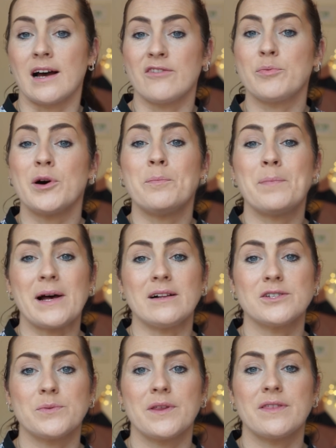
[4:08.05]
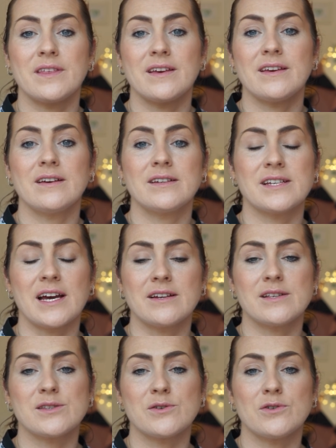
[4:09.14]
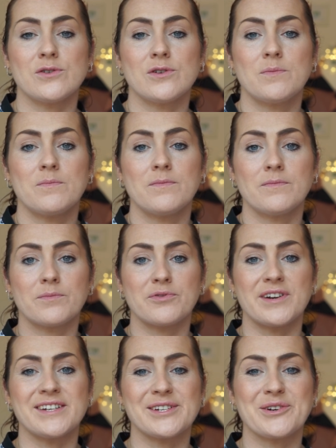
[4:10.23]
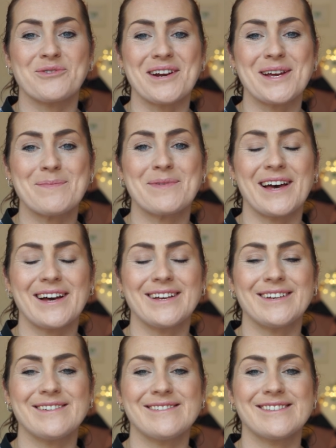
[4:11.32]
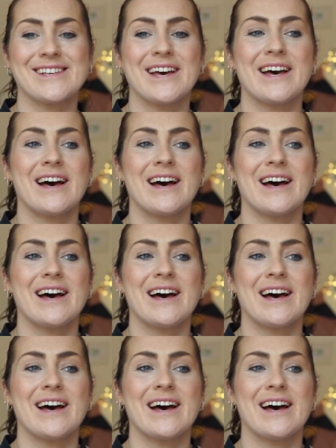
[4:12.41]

I've put a belt with the dinosaur print crepe that I used.